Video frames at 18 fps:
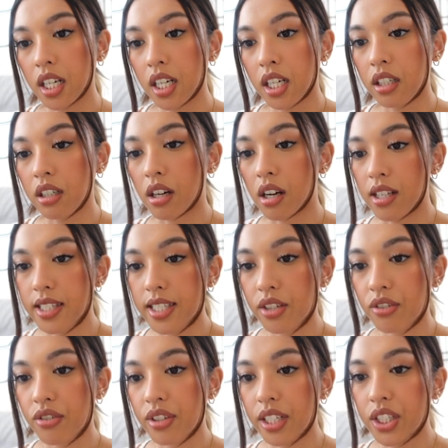
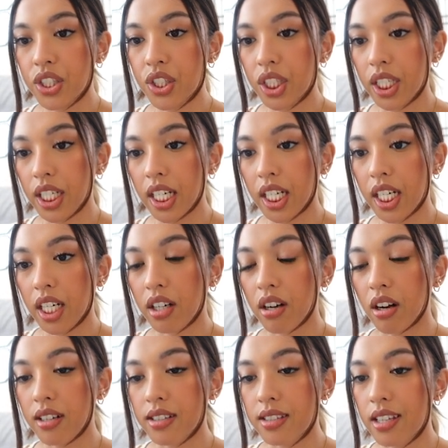content creation,
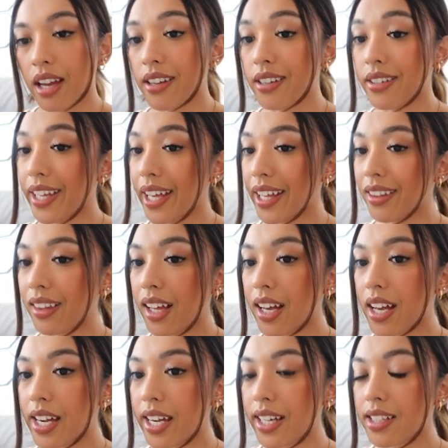content
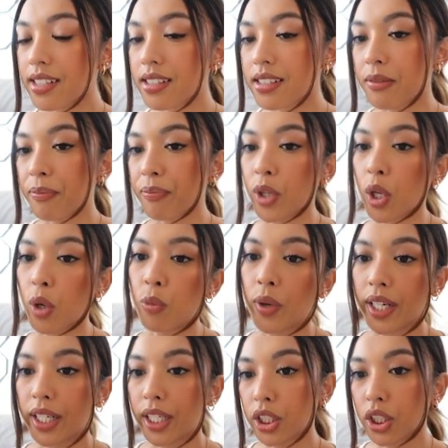deadlines,
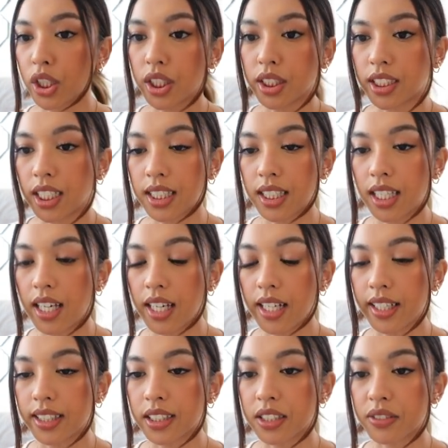regular
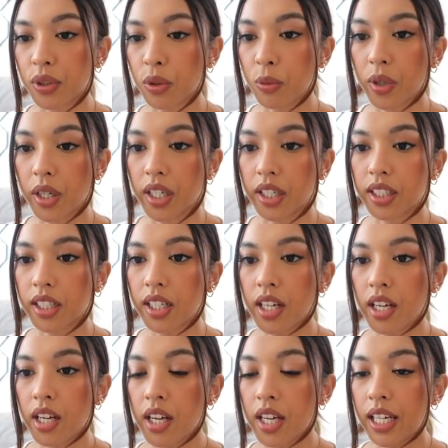deadlines for work,
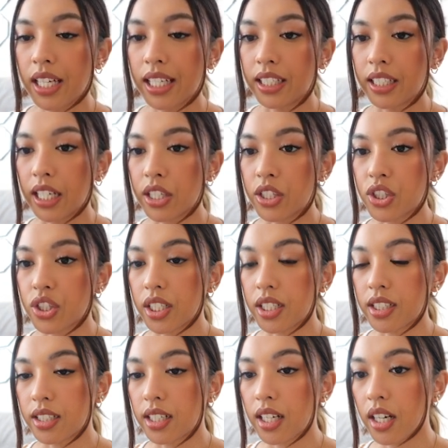get
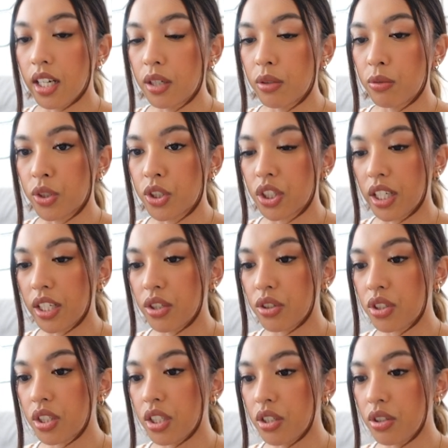shit done, which I
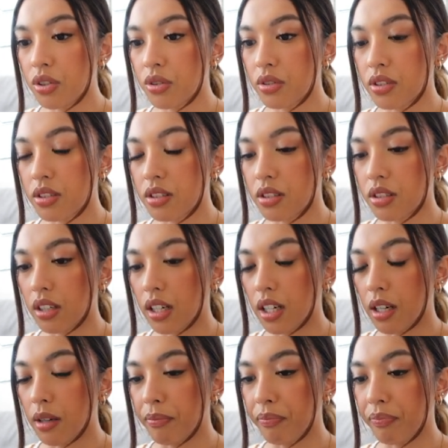usually use.
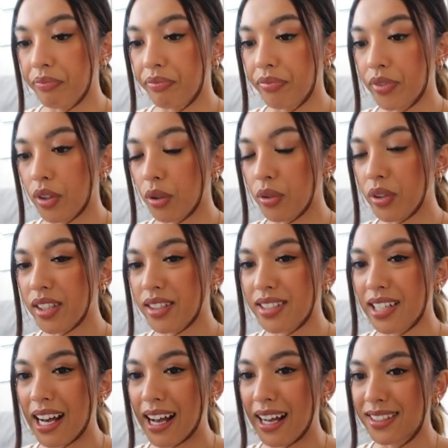The only
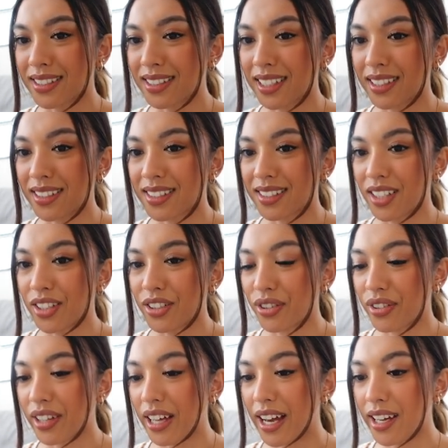task that's
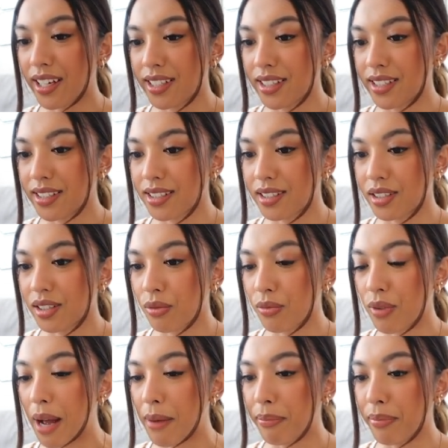under that is the
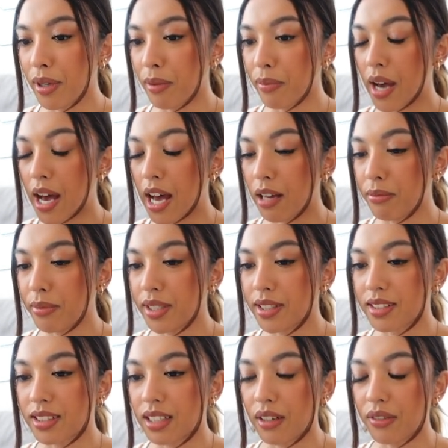wrap up
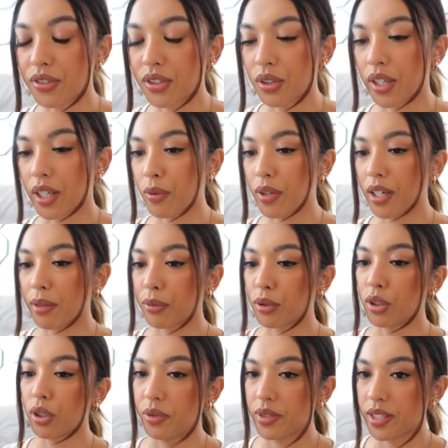admin stuff. So like when I'm
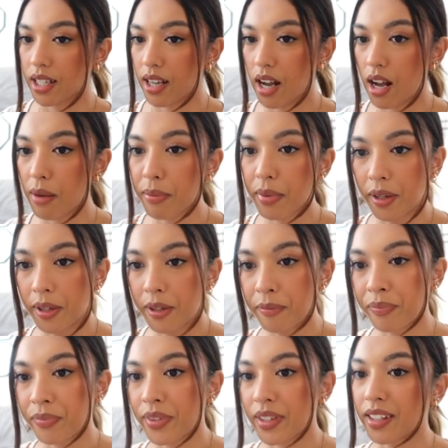closing up,
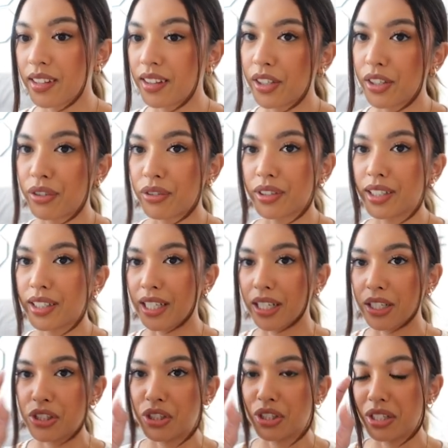literally
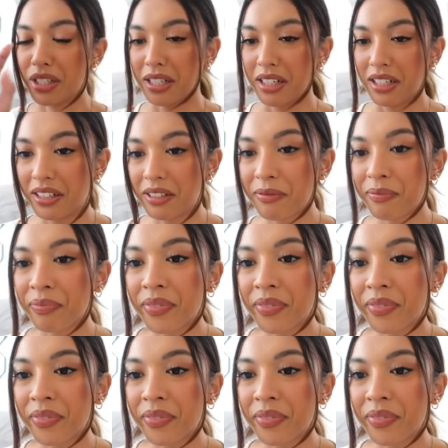get shit done.